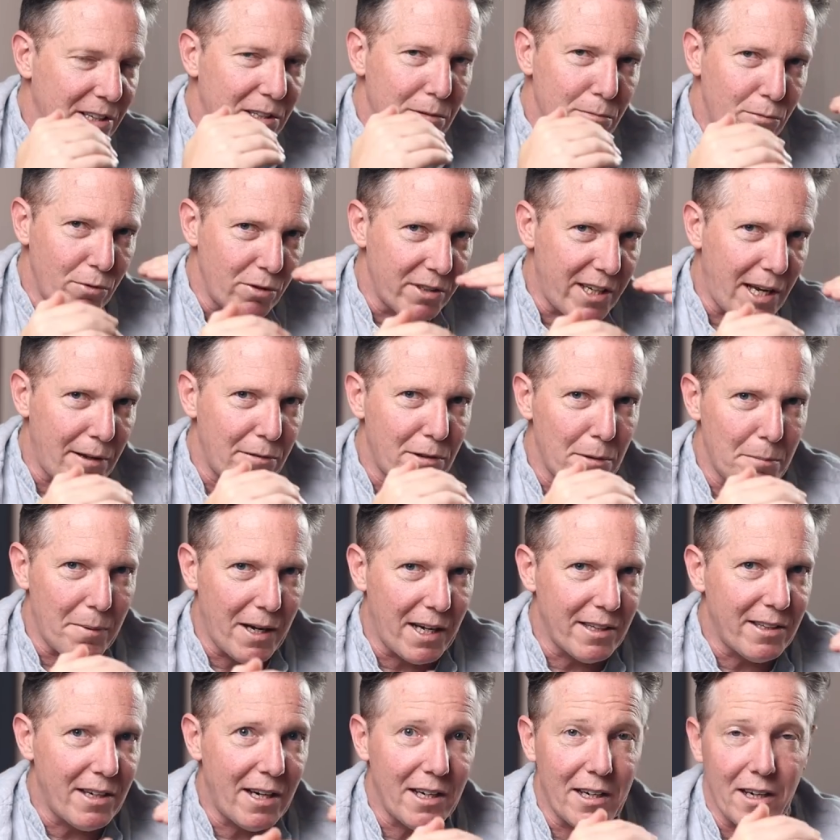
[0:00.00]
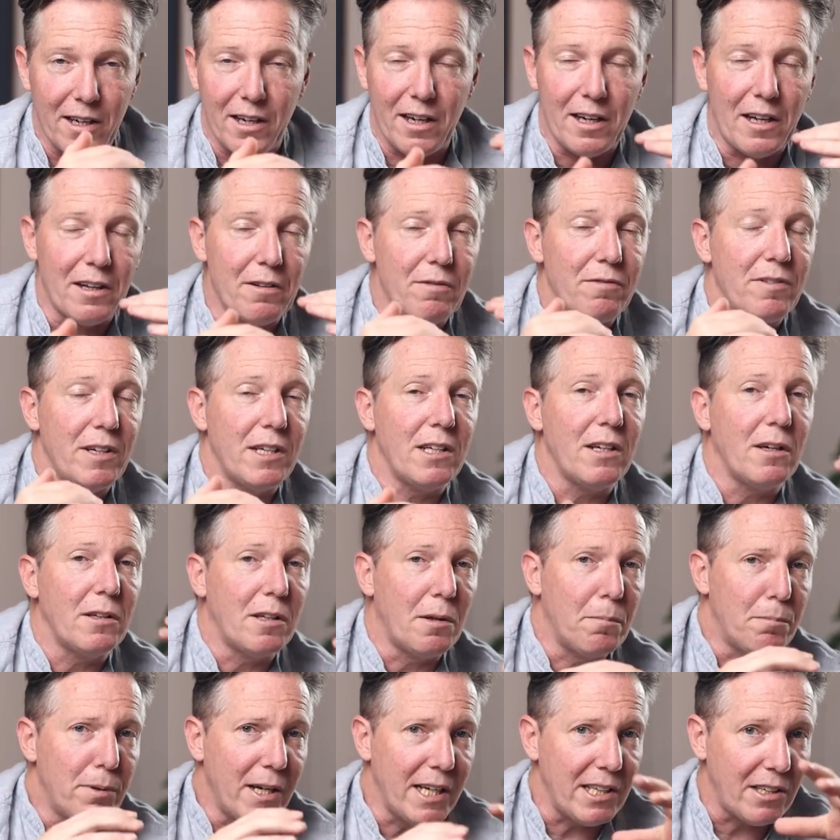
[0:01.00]
into more depth about that in another video,
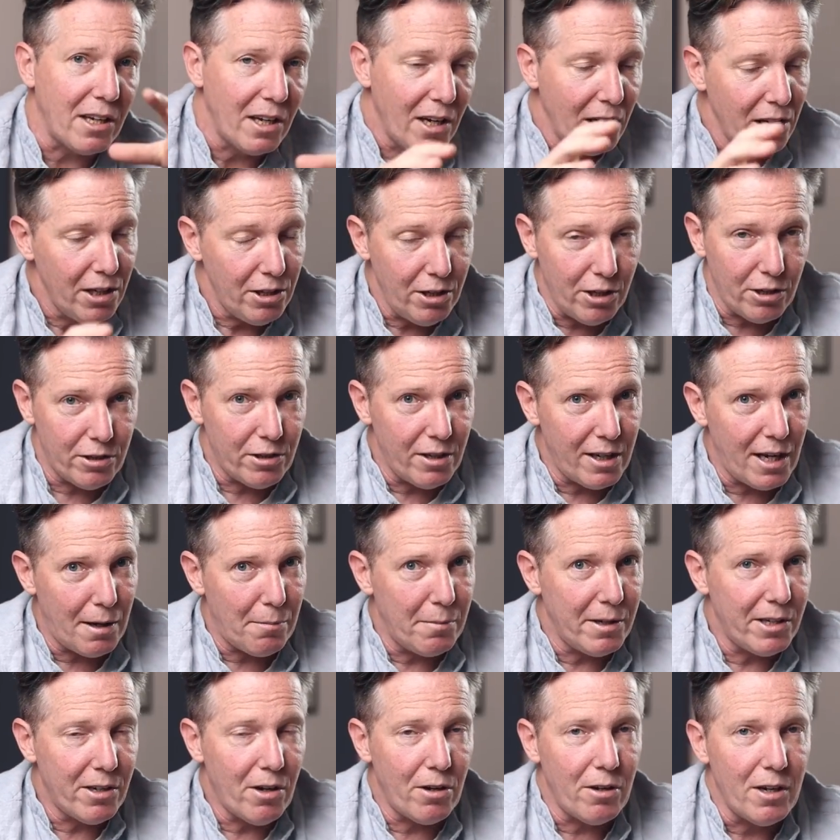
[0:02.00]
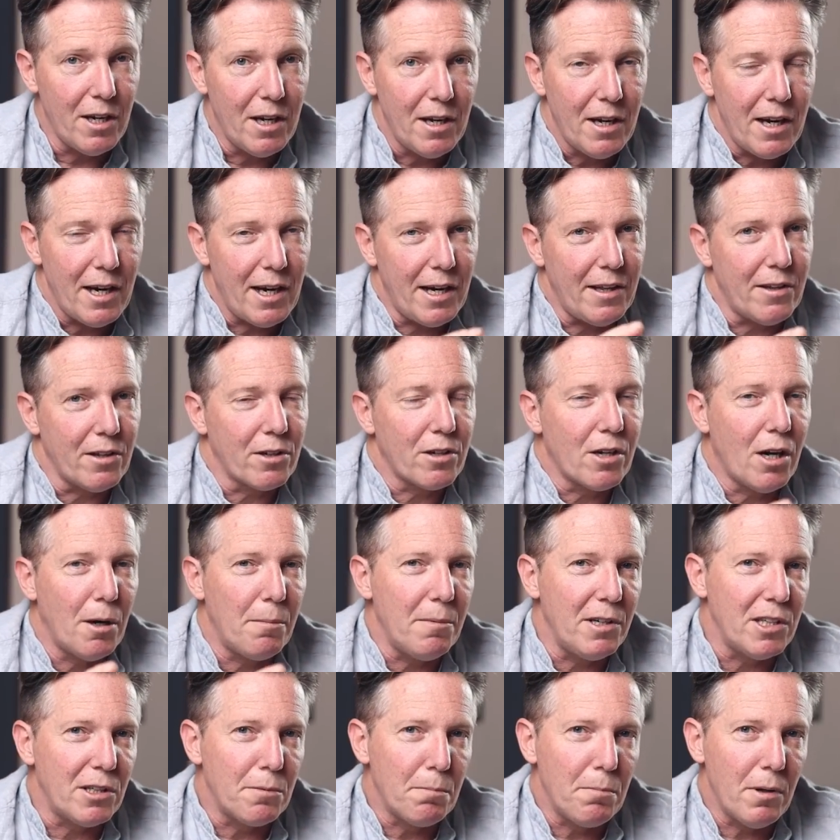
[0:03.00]
then please, you know, do let me know in the
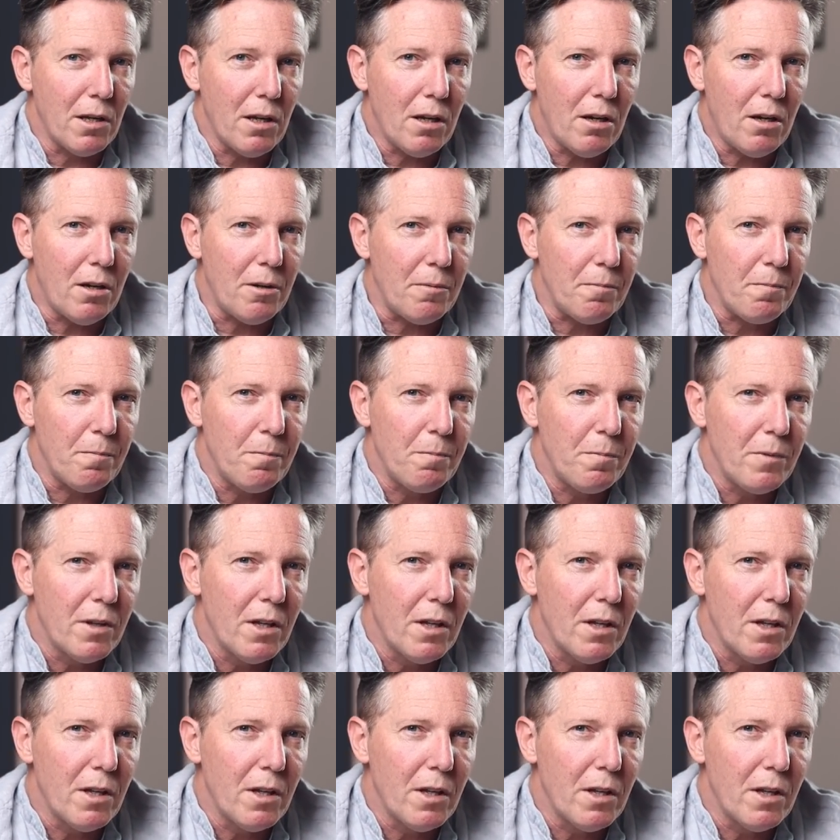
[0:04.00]
comments below.